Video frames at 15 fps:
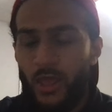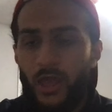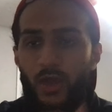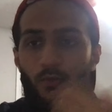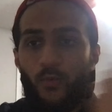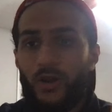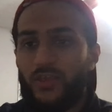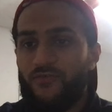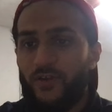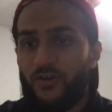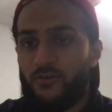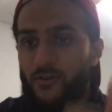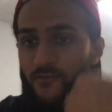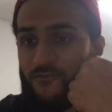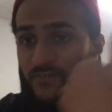what is
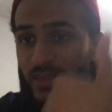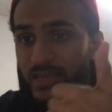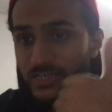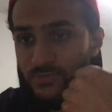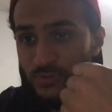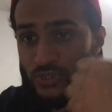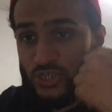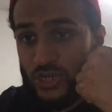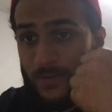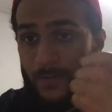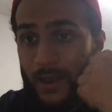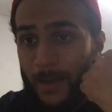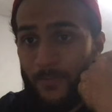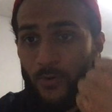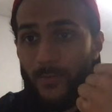vectoral? V is
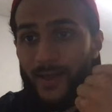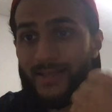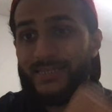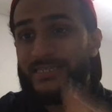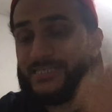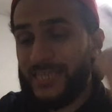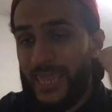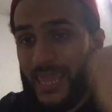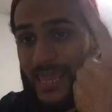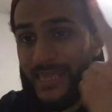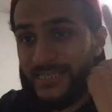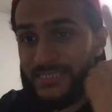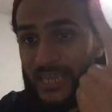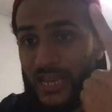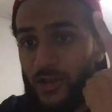vertebral abnormalities, A
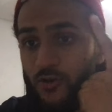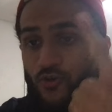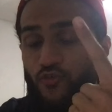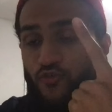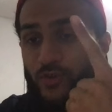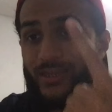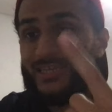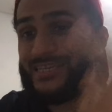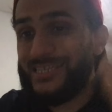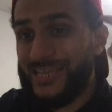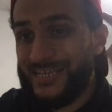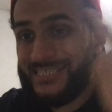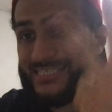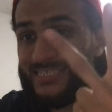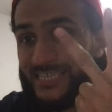is anal
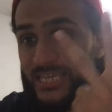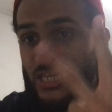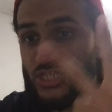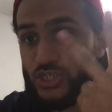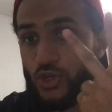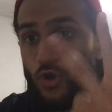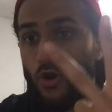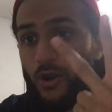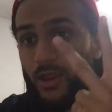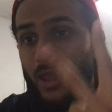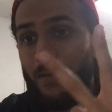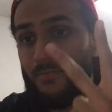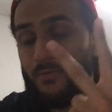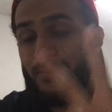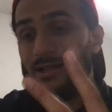atresia, C is cardiac
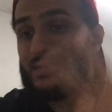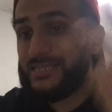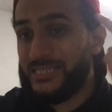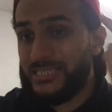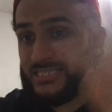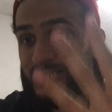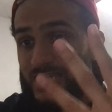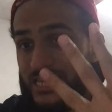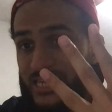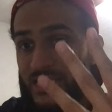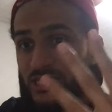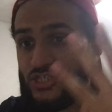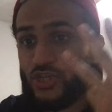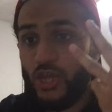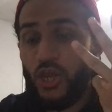abnormalities, T
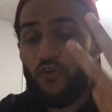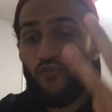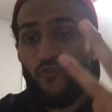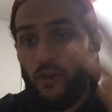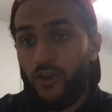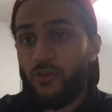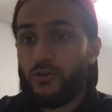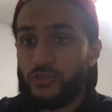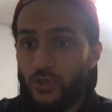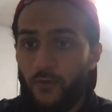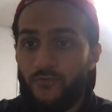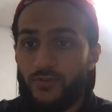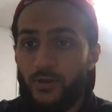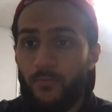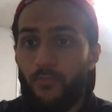is
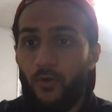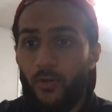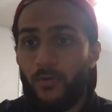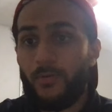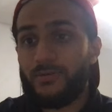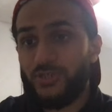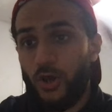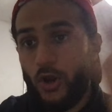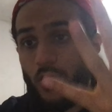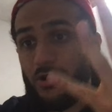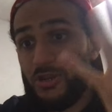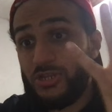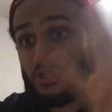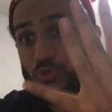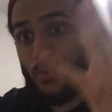tracheoesophageal problems, R
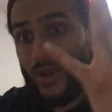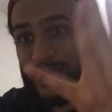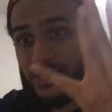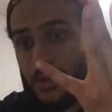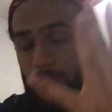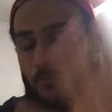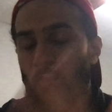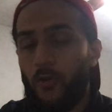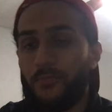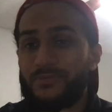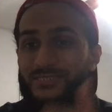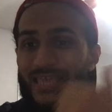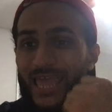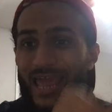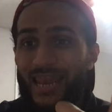is rectal
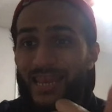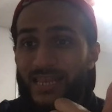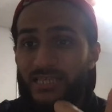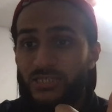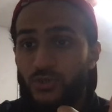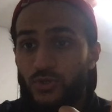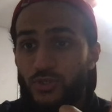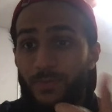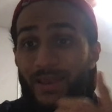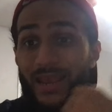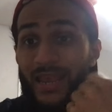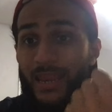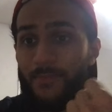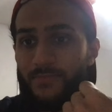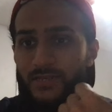problems, L is going to be
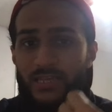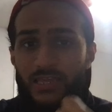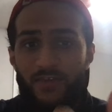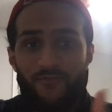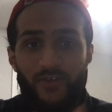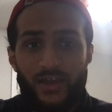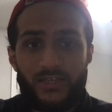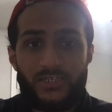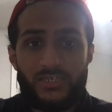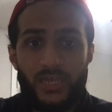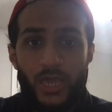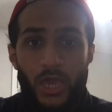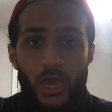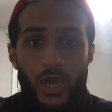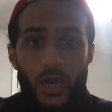limb defects.
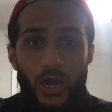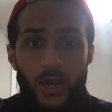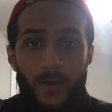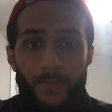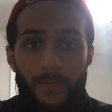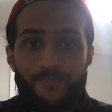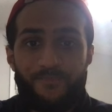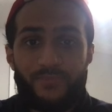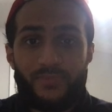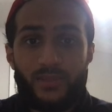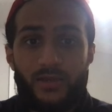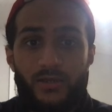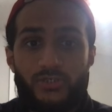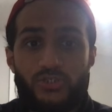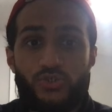
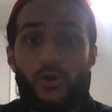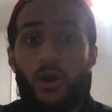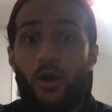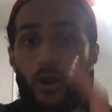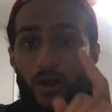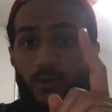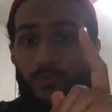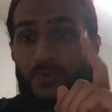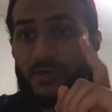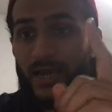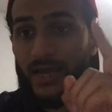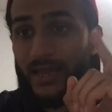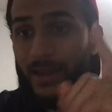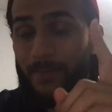So R, but I